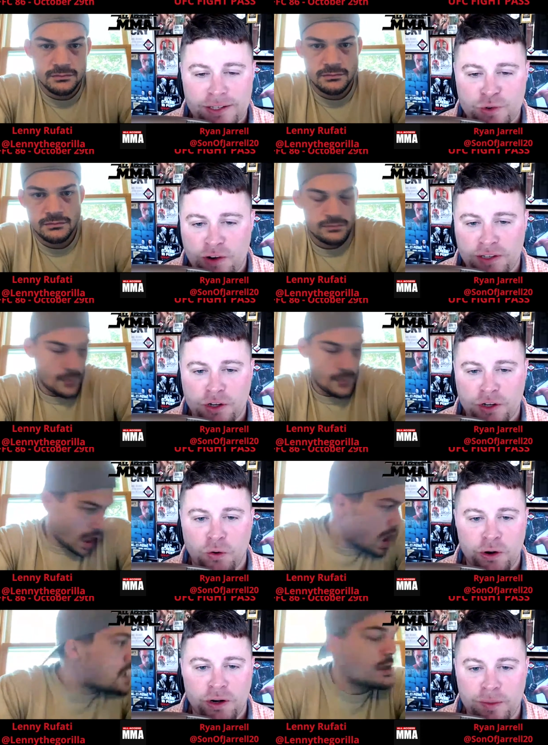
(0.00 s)
Speaker 1: is right around the
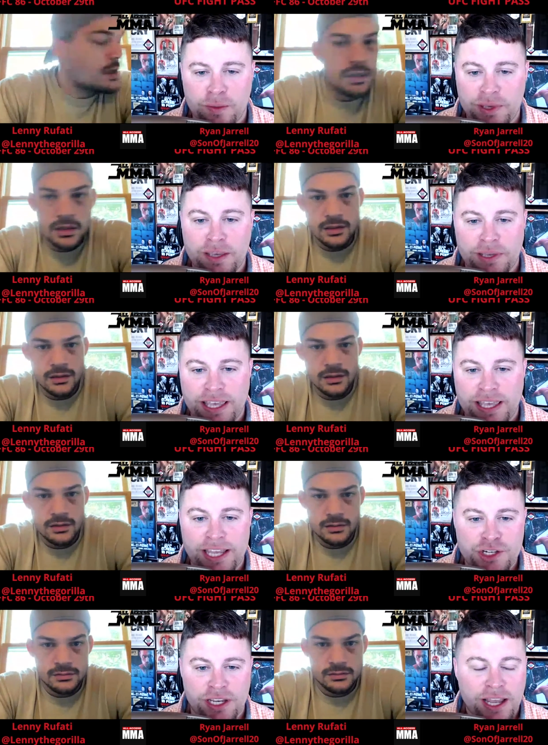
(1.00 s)
corner. Habib and
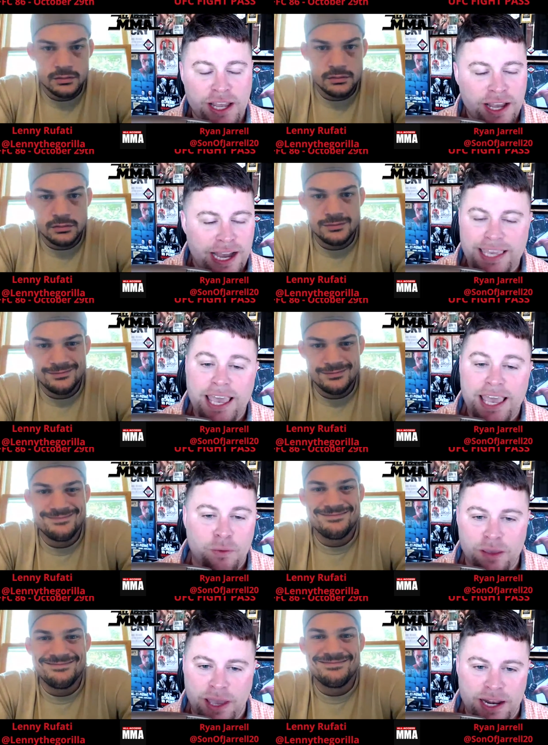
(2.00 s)
Gaethje. I can't
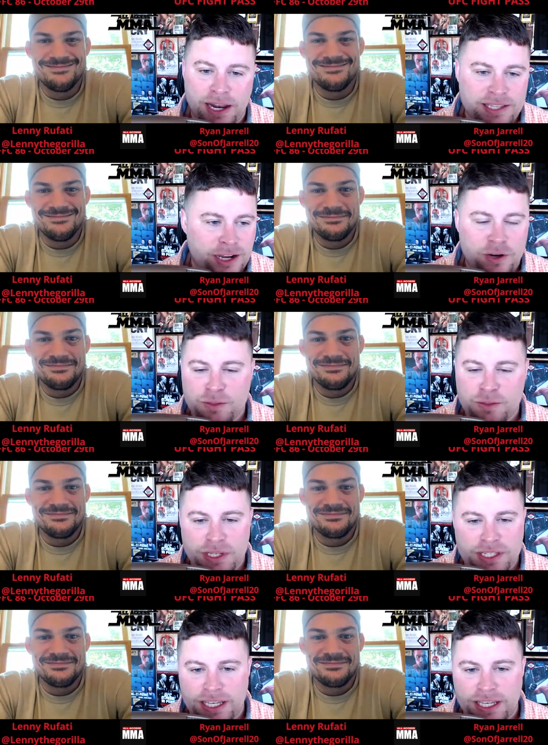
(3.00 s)
wait, man. That's like Christmas